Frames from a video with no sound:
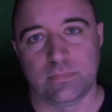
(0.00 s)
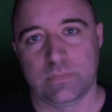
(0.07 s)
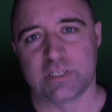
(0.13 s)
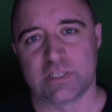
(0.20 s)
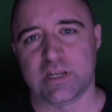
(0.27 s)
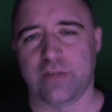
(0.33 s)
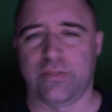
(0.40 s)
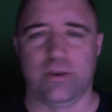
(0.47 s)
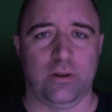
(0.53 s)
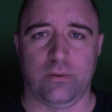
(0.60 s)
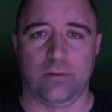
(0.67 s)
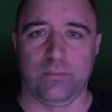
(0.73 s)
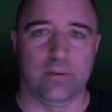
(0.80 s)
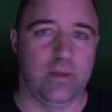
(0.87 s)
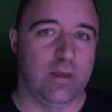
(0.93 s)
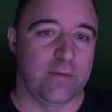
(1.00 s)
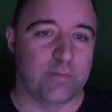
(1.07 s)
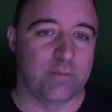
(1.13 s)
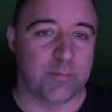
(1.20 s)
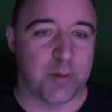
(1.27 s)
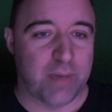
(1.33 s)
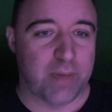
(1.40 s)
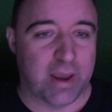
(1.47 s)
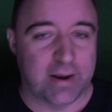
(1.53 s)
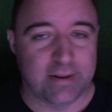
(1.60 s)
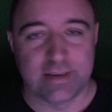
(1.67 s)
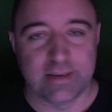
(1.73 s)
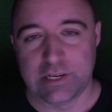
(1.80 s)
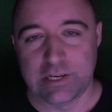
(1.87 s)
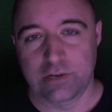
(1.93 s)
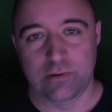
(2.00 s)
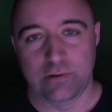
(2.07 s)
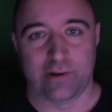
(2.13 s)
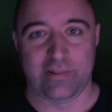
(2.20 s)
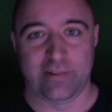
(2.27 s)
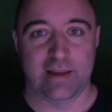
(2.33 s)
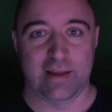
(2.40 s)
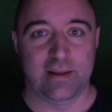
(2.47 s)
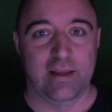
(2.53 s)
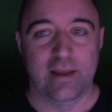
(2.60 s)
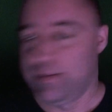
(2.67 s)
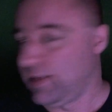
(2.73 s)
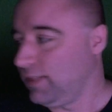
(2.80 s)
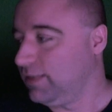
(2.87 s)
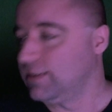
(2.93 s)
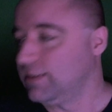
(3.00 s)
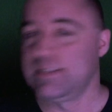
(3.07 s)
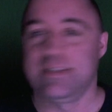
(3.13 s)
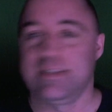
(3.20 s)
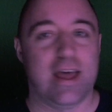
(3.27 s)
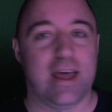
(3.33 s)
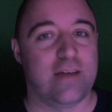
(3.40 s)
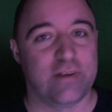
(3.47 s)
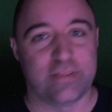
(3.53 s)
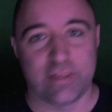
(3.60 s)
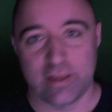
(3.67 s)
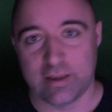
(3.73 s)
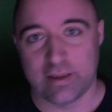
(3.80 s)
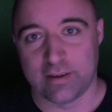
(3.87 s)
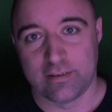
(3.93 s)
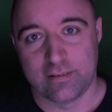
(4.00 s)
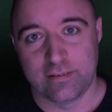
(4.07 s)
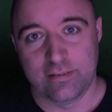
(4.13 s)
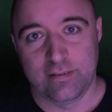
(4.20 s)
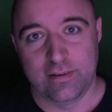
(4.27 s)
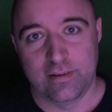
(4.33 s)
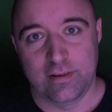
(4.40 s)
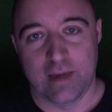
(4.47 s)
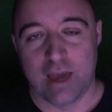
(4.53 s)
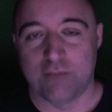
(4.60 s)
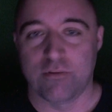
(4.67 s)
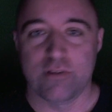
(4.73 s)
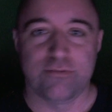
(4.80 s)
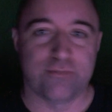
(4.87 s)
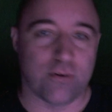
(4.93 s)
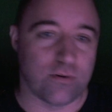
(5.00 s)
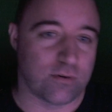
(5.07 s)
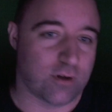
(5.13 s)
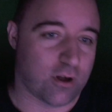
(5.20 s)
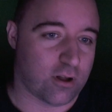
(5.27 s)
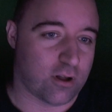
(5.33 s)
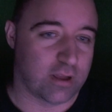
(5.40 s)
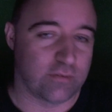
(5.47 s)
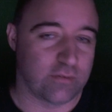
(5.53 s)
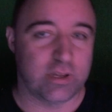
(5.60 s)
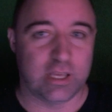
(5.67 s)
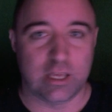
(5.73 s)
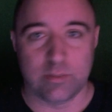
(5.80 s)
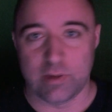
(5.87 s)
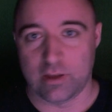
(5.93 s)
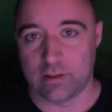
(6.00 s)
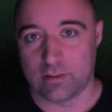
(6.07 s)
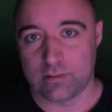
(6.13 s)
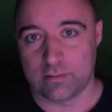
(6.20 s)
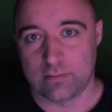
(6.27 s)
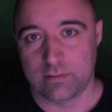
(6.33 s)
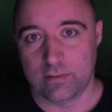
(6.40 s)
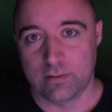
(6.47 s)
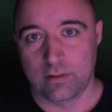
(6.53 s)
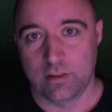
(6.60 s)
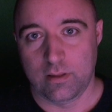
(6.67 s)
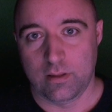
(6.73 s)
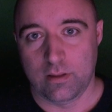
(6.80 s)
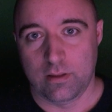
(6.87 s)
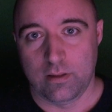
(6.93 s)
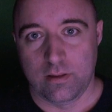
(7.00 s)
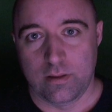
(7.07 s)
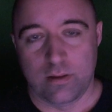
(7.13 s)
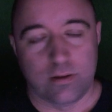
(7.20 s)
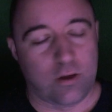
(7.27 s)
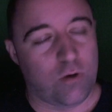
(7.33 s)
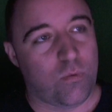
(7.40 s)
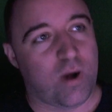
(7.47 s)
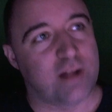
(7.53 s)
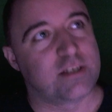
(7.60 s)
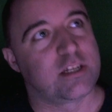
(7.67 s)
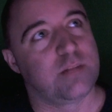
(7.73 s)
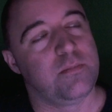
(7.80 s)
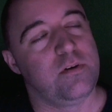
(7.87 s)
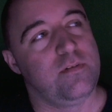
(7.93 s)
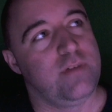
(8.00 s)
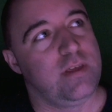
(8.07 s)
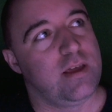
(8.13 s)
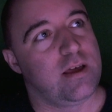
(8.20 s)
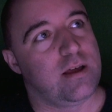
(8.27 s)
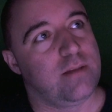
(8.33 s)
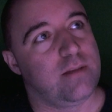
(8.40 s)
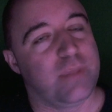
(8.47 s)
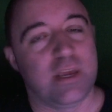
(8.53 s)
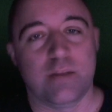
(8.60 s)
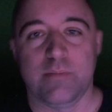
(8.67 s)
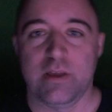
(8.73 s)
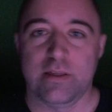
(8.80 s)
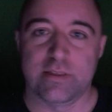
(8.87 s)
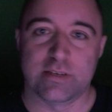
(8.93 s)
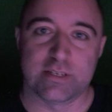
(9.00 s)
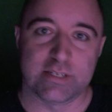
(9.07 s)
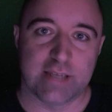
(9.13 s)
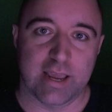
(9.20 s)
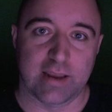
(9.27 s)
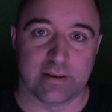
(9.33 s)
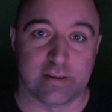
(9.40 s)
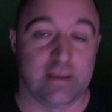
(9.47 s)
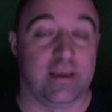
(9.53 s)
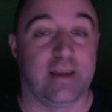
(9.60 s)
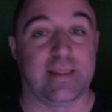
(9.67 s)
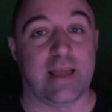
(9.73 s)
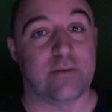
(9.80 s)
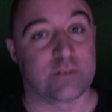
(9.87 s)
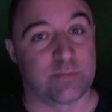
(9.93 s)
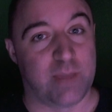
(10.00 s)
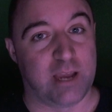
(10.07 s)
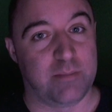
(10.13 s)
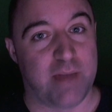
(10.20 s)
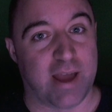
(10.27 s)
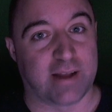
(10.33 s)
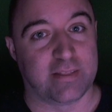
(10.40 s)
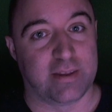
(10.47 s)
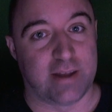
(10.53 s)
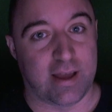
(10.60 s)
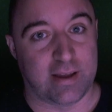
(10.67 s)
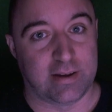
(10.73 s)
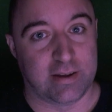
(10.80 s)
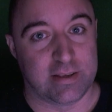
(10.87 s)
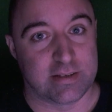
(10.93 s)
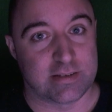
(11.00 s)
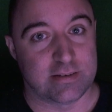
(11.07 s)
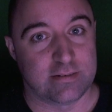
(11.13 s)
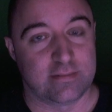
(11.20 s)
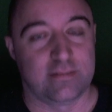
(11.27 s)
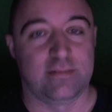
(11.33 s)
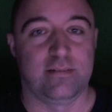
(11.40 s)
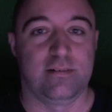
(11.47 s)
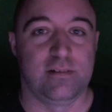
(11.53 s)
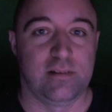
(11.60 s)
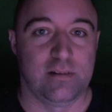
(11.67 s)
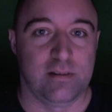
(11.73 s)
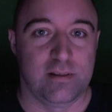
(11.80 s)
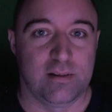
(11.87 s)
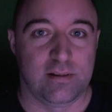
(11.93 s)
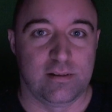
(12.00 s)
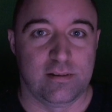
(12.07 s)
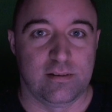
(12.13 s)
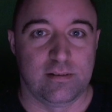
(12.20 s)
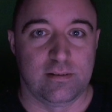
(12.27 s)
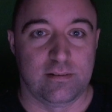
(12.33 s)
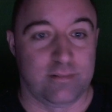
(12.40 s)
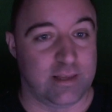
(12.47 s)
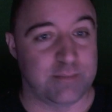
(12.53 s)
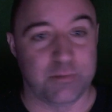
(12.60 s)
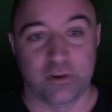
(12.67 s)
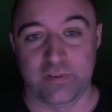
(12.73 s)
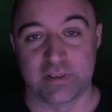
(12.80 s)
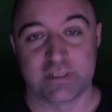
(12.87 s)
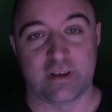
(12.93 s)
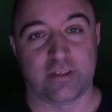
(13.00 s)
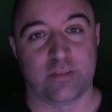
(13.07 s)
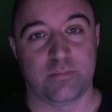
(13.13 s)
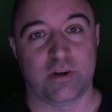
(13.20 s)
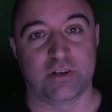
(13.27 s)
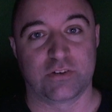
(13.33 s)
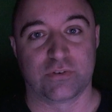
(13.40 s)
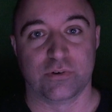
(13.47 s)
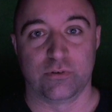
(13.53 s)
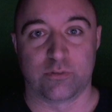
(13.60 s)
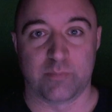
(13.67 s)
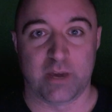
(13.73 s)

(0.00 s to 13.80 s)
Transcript: It's nothing new. If you've been paying attention, you know that. They listen to everything. Every phone call, every email. Go watch the movie Enemy of the State, and that was made back in the 90s. That movie's nothing but truth,